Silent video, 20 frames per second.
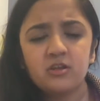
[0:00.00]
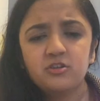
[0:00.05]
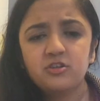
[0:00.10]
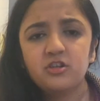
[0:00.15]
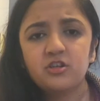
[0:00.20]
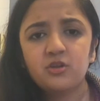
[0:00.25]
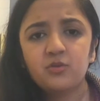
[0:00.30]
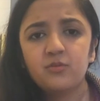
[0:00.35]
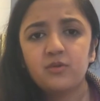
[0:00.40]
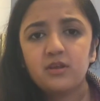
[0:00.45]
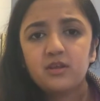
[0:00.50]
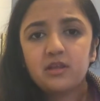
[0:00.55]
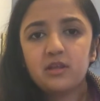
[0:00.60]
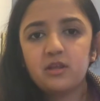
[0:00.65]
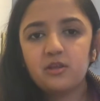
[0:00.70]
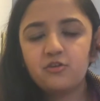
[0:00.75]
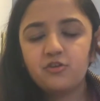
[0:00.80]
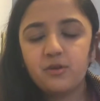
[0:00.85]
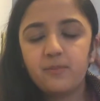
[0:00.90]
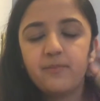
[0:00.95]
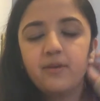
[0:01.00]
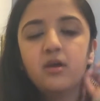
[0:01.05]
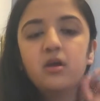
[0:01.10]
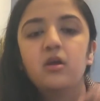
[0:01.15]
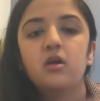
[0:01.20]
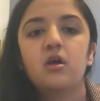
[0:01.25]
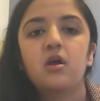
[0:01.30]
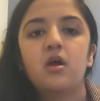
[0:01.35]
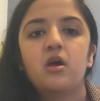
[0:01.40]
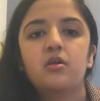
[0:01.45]
she doesn't really ship it.
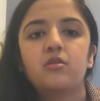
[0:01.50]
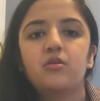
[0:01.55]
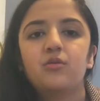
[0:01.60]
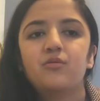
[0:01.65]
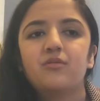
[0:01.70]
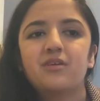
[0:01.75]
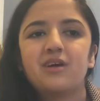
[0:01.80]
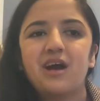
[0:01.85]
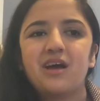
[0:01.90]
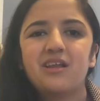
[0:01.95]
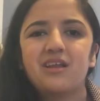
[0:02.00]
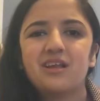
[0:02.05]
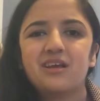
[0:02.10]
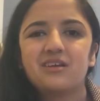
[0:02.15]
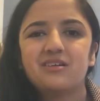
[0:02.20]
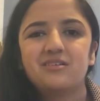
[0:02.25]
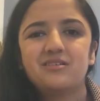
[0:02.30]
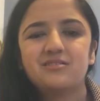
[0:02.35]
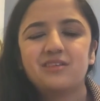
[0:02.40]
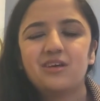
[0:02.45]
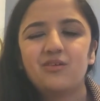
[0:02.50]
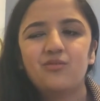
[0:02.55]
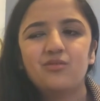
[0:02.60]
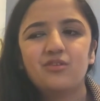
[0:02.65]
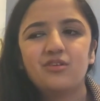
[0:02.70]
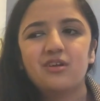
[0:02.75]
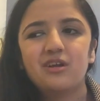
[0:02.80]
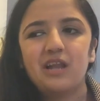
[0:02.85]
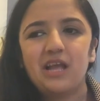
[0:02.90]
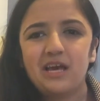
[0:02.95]
So it was kind of like, oh, that was
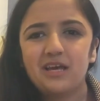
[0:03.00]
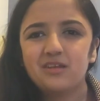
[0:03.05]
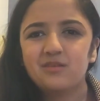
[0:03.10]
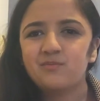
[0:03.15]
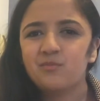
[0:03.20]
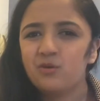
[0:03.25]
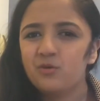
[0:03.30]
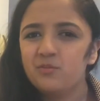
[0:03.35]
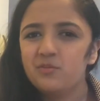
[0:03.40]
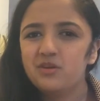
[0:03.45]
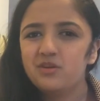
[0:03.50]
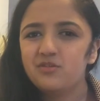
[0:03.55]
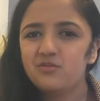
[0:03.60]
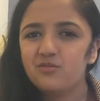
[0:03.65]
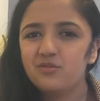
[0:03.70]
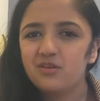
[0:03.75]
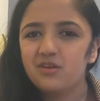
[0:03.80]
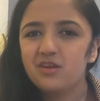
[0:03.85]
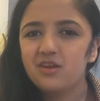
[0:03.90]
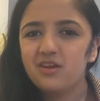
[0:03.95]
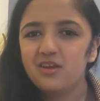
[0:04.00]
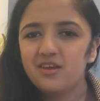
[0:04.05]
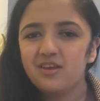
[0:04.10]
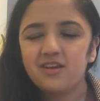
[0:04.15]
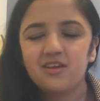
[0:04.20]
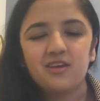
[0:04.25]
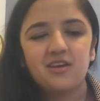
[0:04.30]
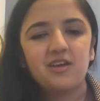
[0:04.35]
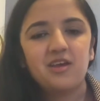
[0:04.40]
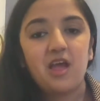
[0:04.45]
her last moment, really.
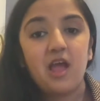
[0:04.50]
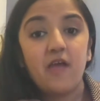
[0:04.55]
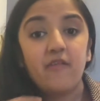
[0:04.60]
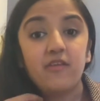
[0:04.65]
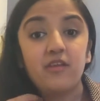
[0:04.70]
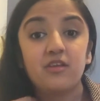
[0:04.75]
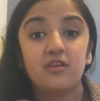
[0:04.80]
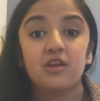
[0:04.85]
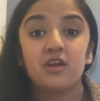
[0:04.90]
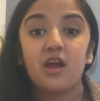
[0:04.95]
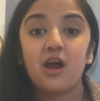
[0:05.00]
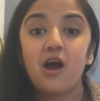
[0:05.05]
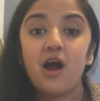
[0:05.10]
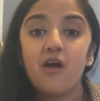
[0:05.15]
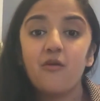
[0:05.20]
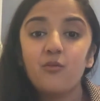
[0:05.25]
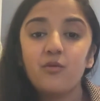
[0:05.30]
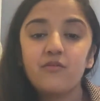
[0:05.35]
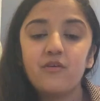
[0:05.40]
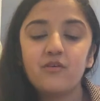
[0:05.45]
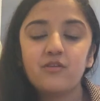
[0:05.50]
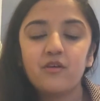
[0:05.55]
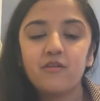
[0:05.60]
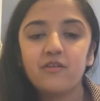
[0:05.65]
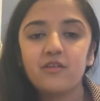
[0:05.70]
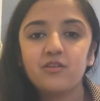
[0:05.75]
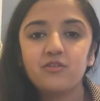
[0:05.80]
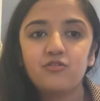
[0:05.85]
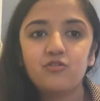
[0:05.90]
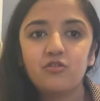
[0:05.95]
And then we found out
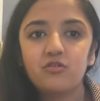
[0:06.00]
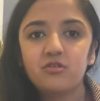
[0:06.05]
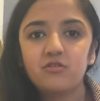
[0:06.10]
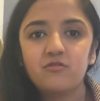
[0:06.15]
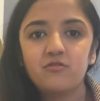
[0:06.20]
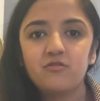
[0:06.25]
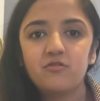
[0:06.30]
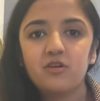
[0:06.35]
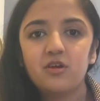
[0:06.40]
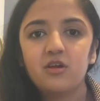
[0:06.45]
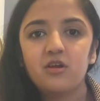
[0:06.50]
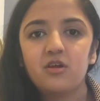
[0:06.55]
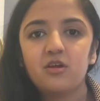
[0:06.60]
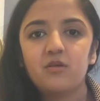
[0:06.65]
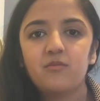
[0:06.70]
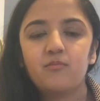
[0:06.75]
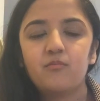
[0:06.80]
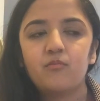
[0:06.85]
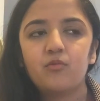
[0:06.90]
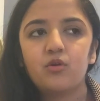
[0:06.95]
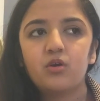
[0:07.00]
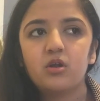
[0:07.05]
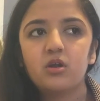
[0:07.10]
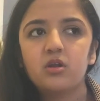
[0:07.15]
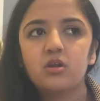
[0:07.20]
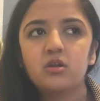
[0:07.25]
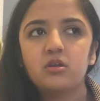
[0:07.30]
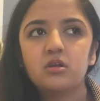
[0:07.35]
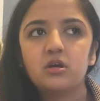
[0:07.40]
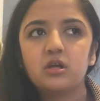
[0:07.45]
that Joseph
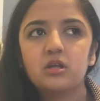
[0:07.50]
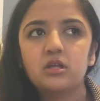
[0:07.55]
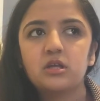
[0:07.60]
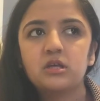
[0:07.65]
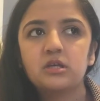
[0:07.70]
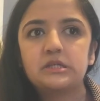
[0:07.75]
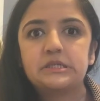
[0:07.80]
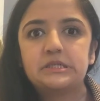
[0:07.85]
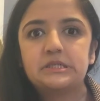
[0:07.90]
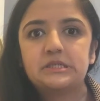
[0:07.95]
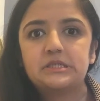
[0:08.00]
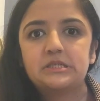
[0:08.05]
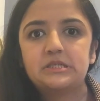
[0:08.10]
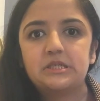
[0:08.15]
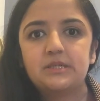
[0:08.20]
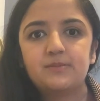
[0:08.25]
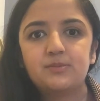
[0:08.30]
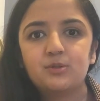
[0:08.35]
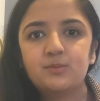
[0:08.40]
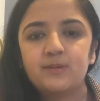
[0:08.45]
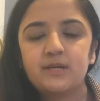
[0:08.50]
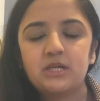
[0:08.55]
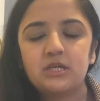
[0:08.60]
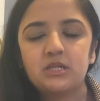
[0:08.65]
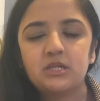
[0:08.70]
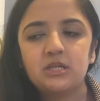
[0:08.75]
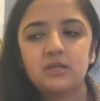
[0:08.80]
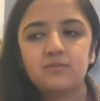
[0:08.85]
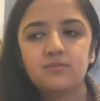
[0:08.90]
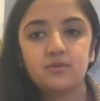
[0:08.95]
Morgan, I think I'm so bad at
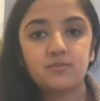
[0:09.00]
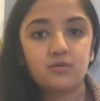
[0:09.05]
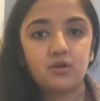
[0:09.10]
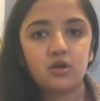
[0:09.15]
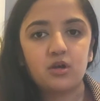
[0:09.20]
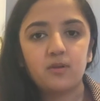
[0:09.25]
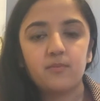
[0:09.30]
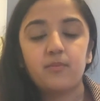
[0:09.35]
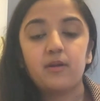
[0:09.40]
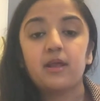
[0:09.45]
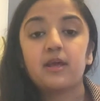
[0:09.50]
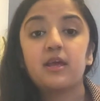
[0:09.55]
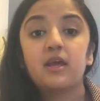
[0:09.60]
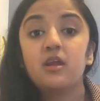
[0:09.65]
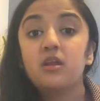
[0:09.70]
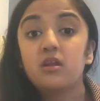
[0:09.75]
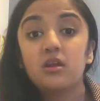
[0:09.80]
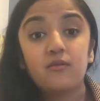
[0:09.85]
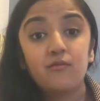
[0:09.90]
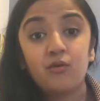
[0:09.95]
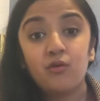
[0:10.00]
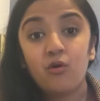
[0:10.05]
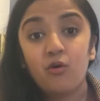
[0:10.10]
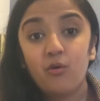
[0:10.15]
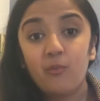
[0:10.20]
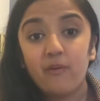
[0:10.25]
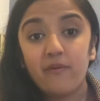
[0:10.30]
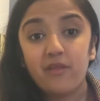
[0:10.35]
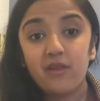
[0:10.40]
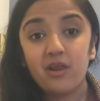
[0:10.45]
names, I'm sorry. But like he didn't even know
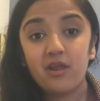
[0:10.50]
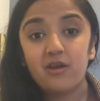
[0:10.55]
about the